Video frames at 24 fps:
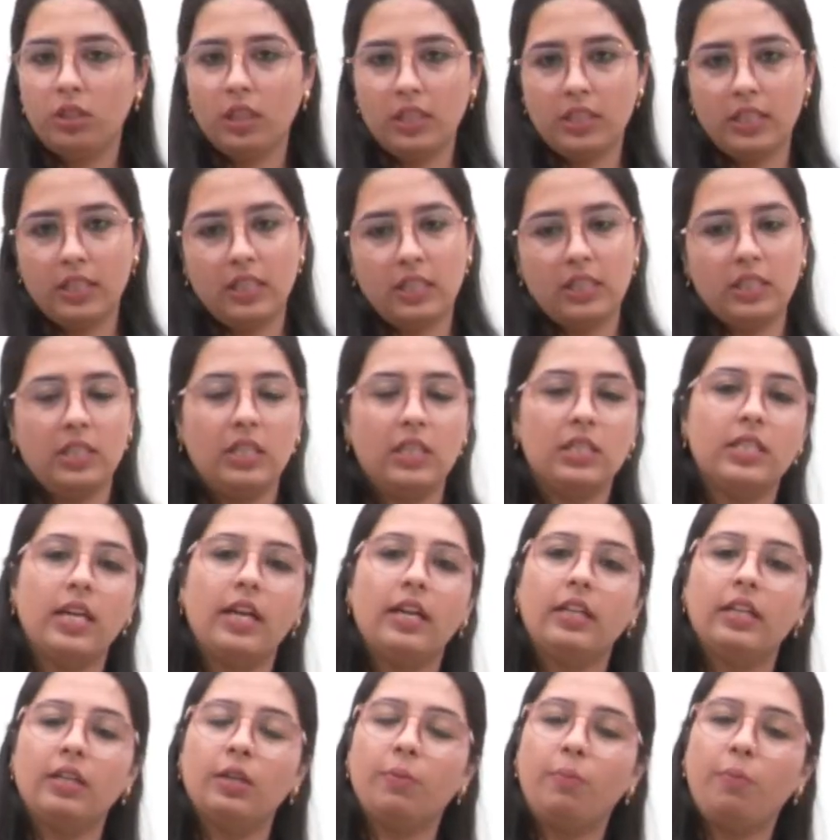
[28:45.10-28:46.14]
the senses,
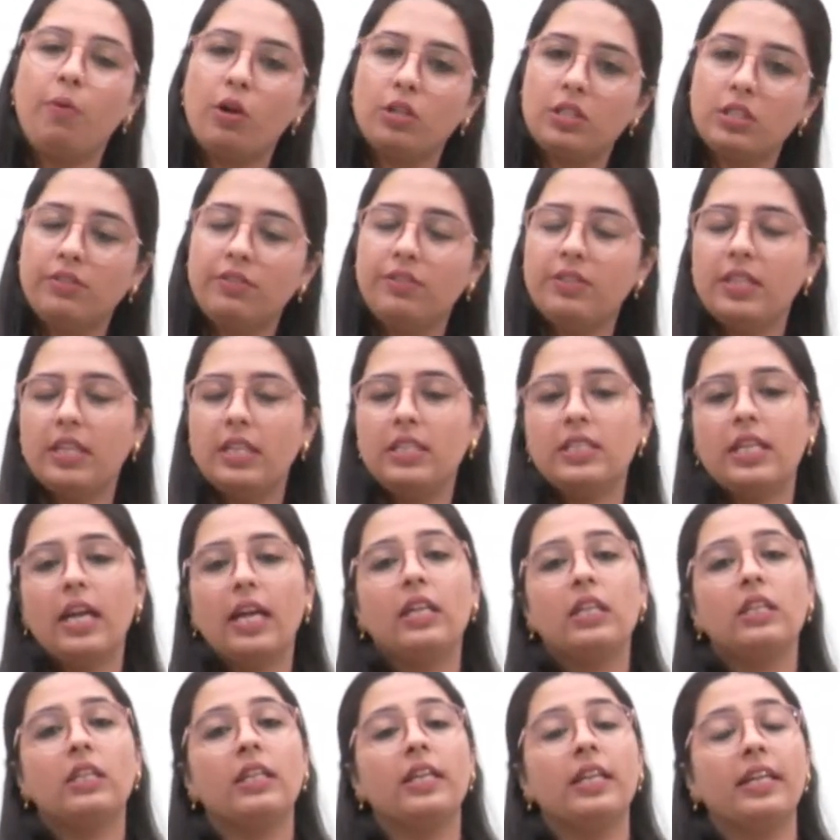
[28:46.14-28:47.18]
that in the positive sense
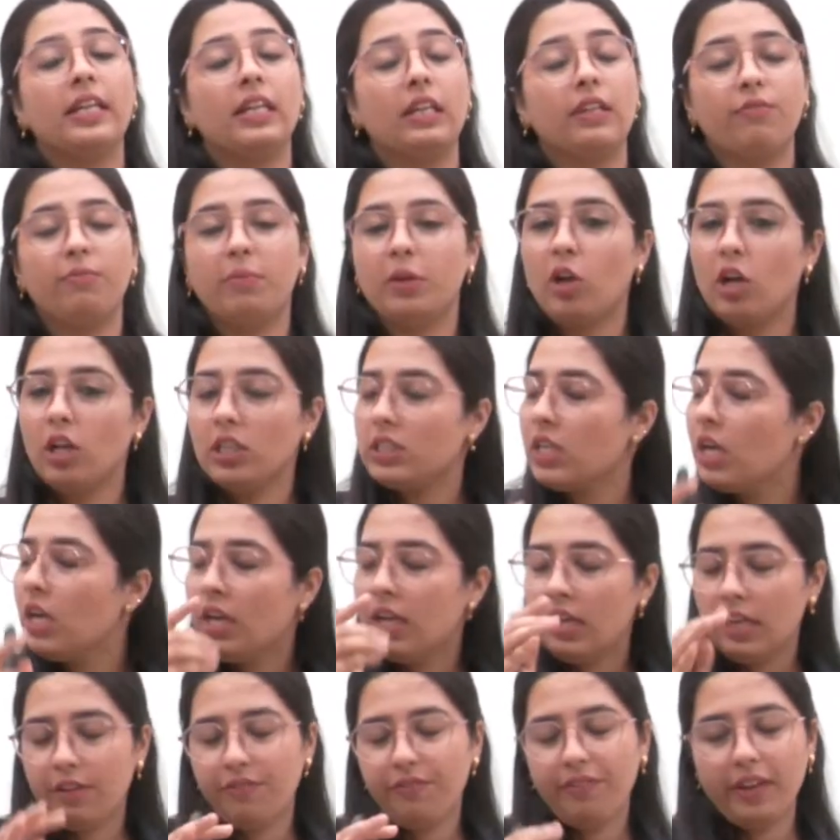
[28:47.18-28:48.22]
and in the negative.
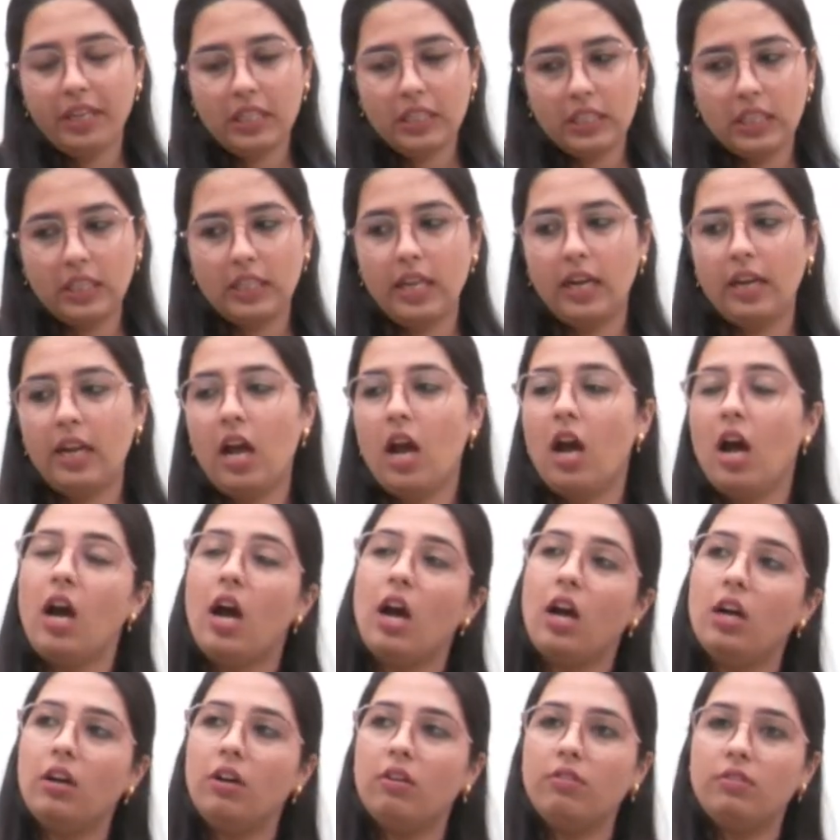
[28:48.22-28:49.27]
Because if I say
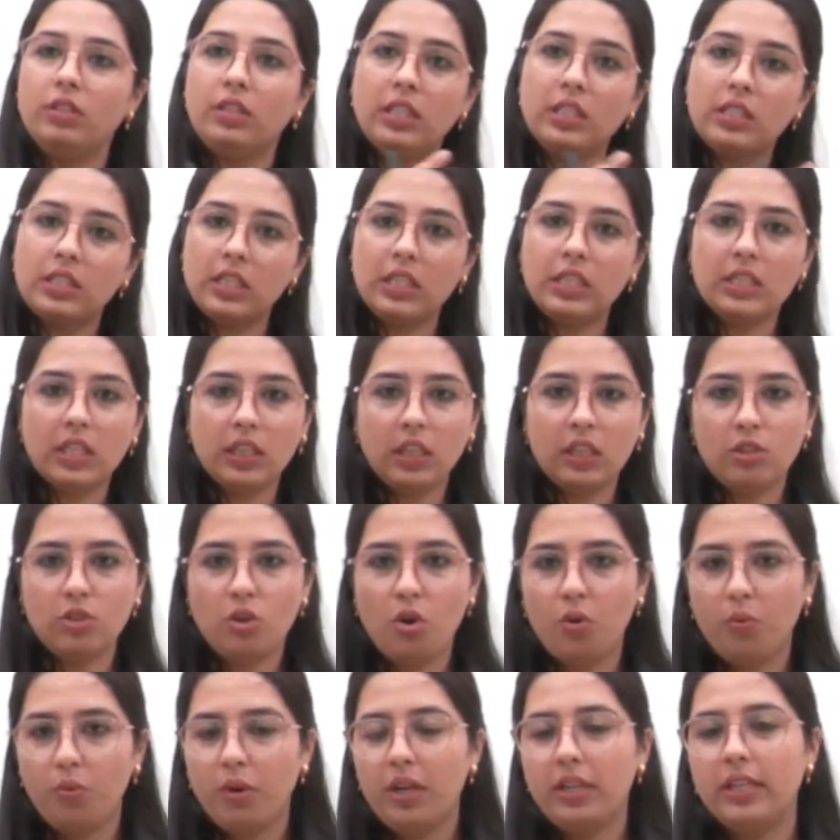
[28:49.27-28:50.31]
that this season is
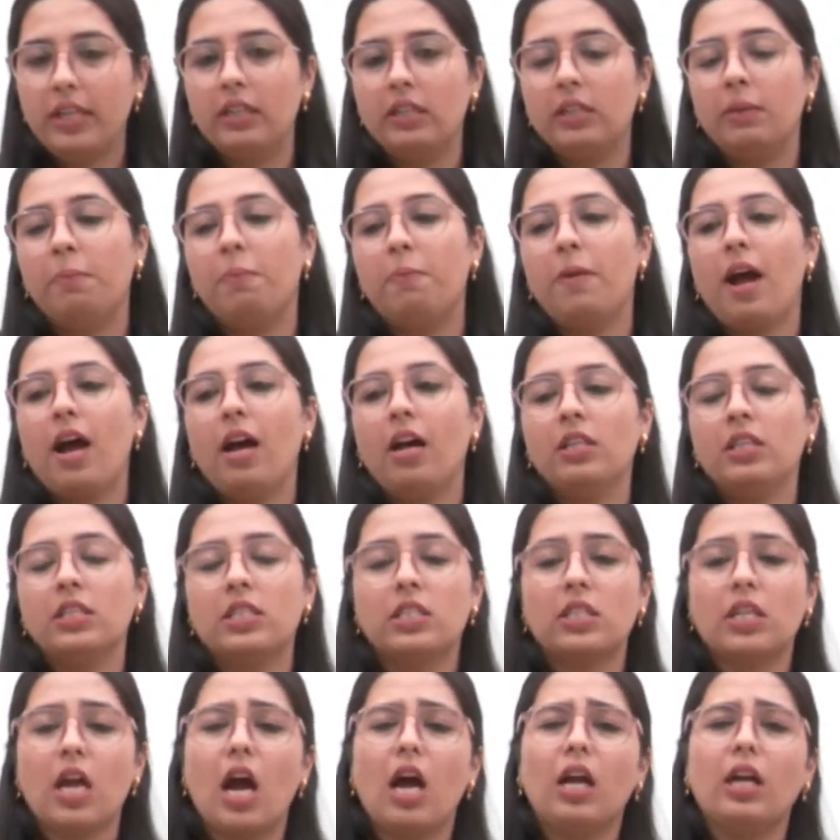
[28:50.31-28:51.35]
over, then the plants
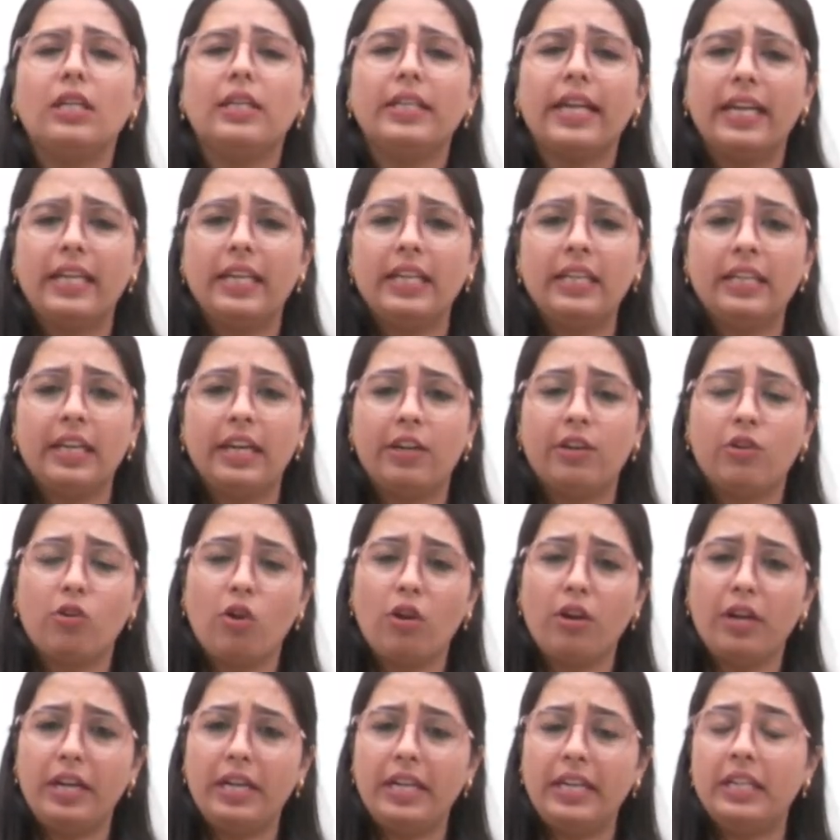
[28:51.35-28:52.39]
start getting
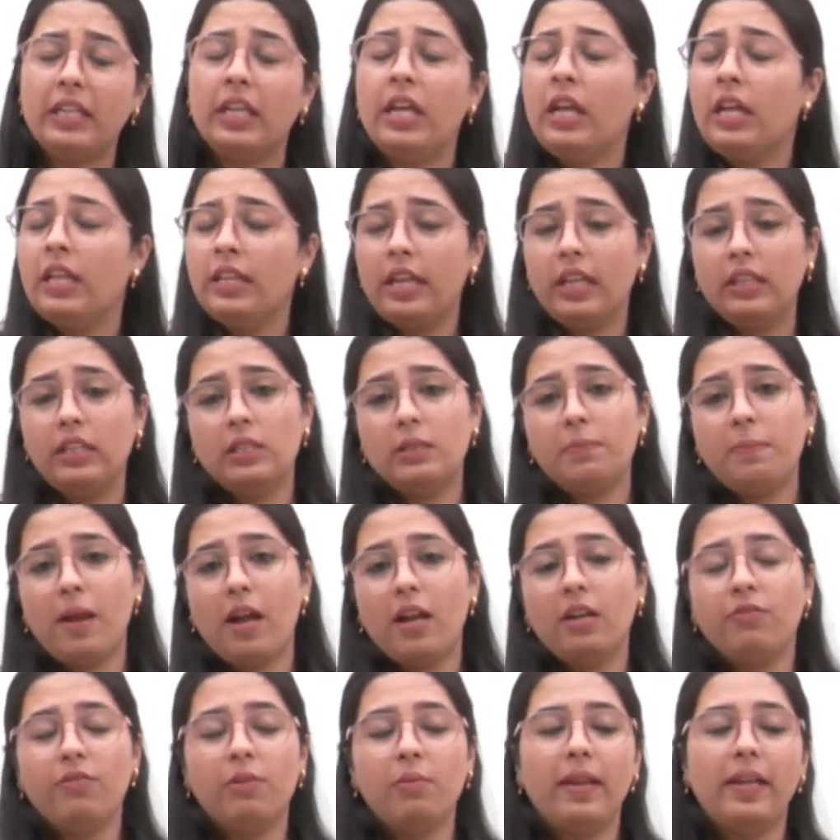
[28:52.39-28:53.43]
deteriorating. That this
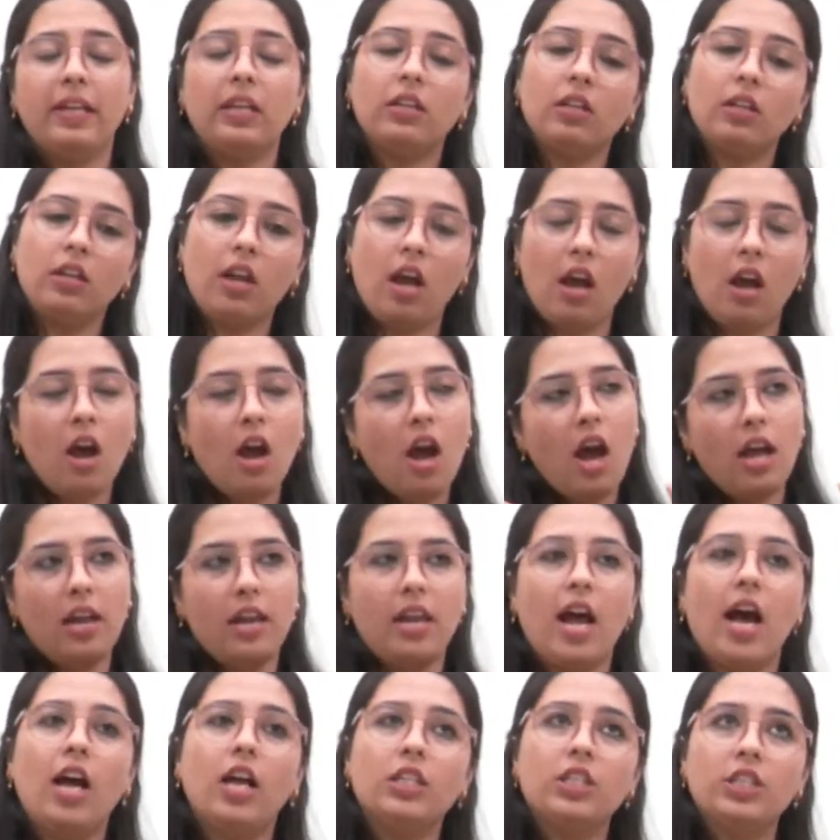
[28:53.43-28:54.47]
plant will be like,
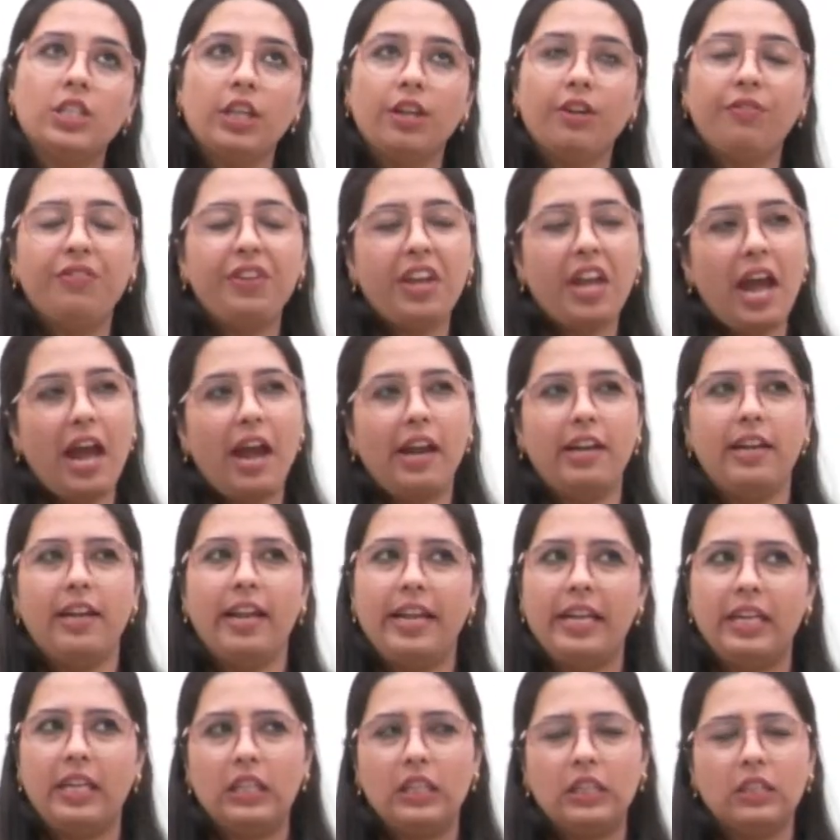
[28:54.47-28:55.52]
last year we had
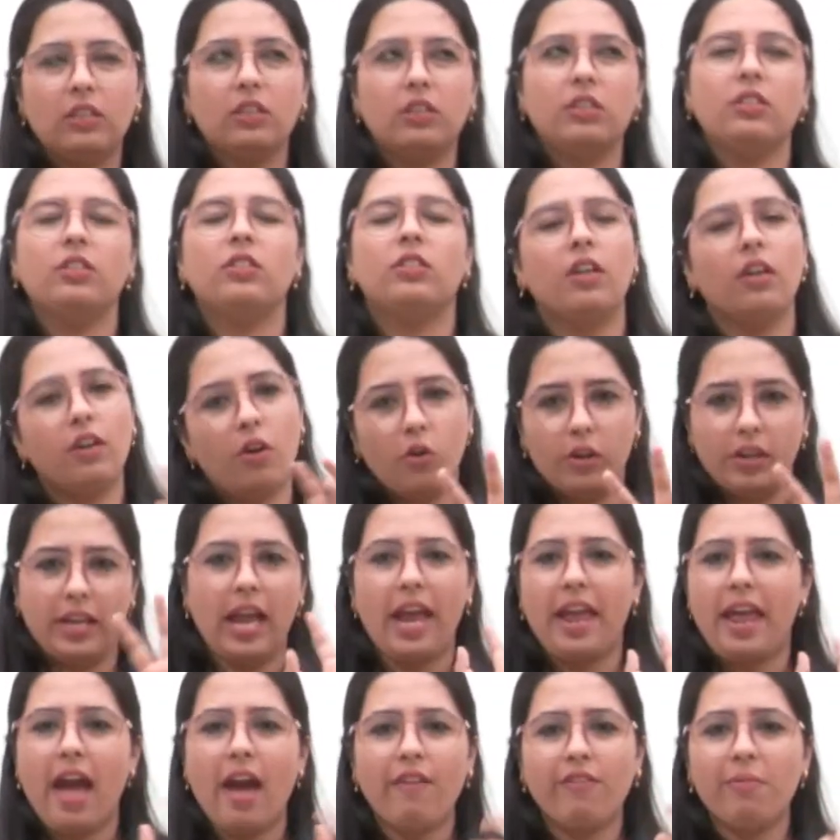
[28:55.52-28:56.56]
like, okay,
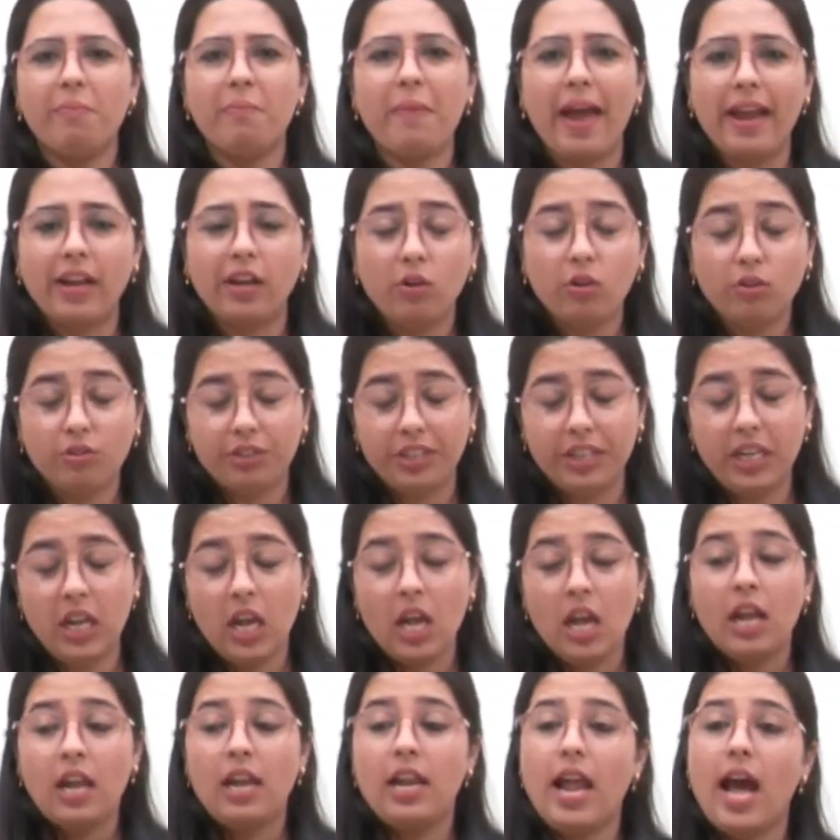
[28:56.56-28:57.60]
I have a mango tree.
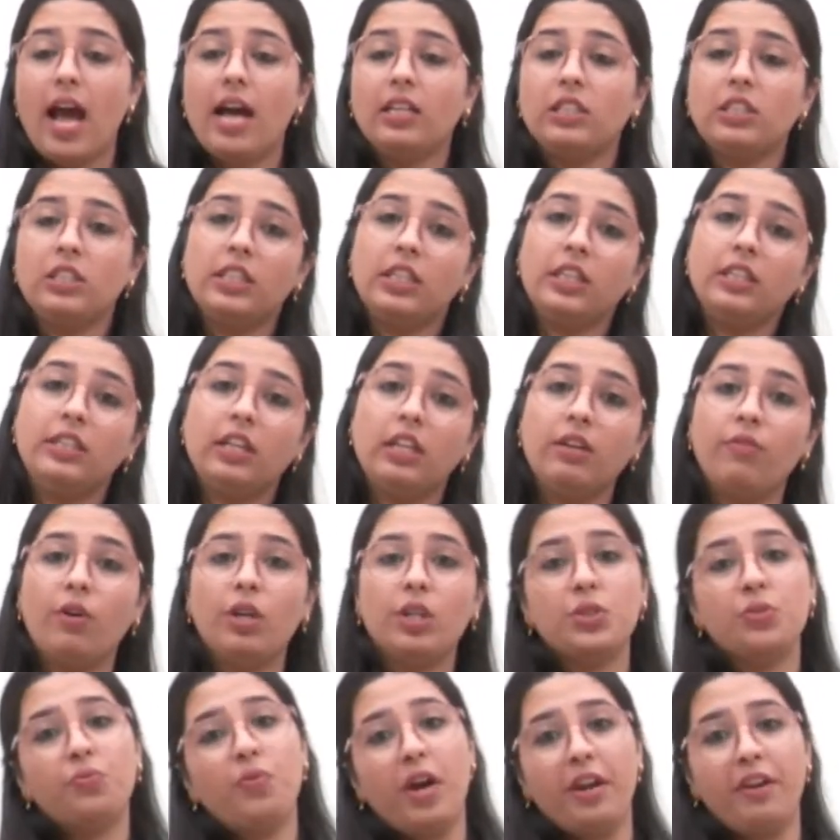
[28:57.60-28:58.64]
Last year there
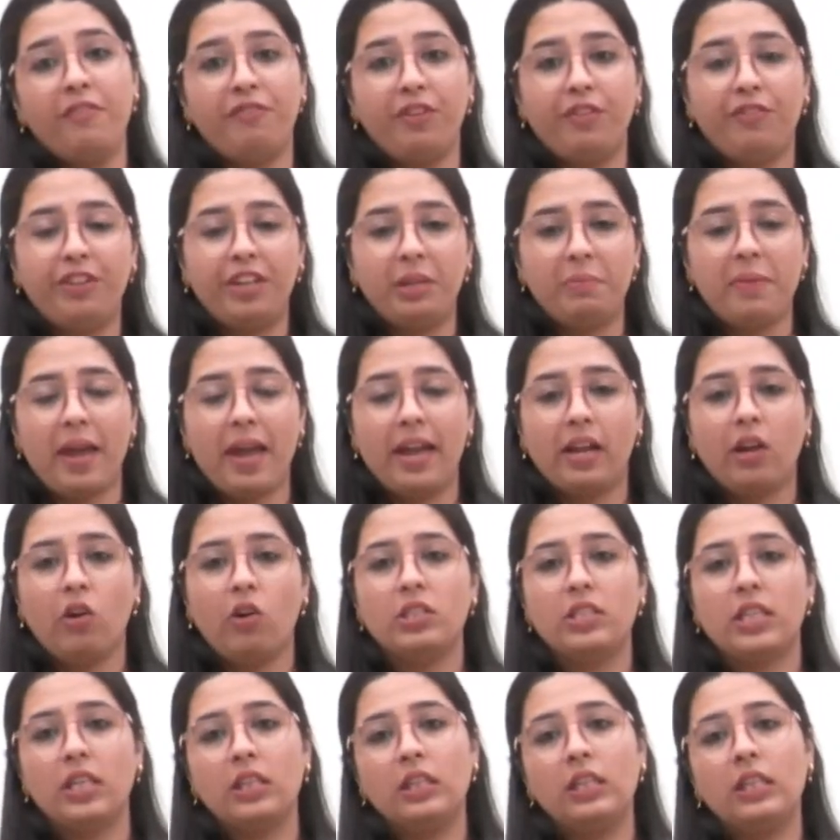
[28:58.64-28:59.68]
was 150
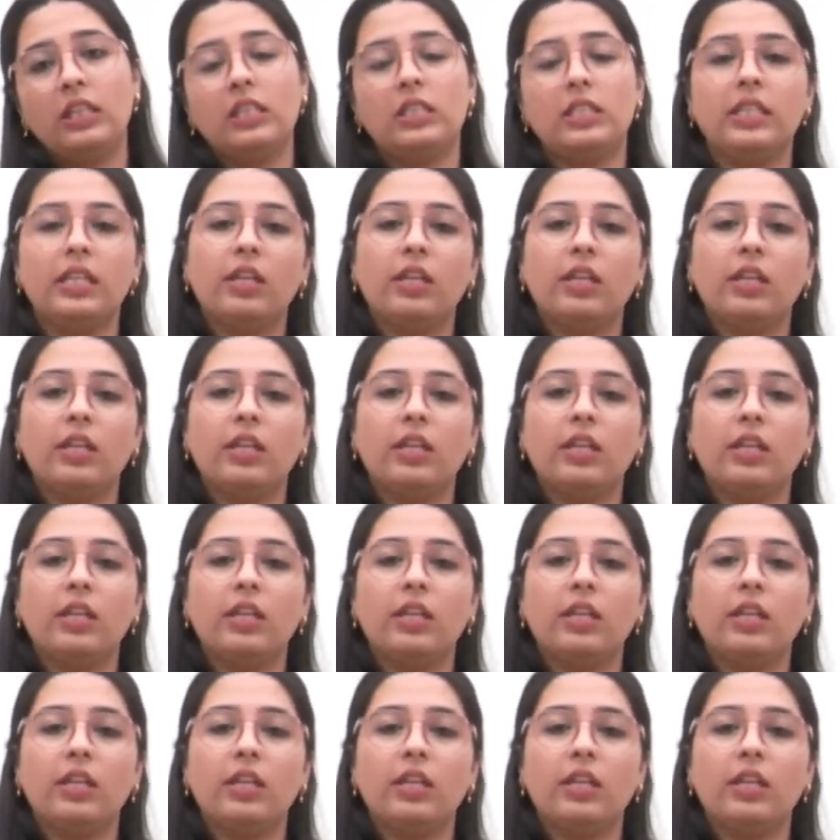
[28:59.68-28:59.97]
mangoes and this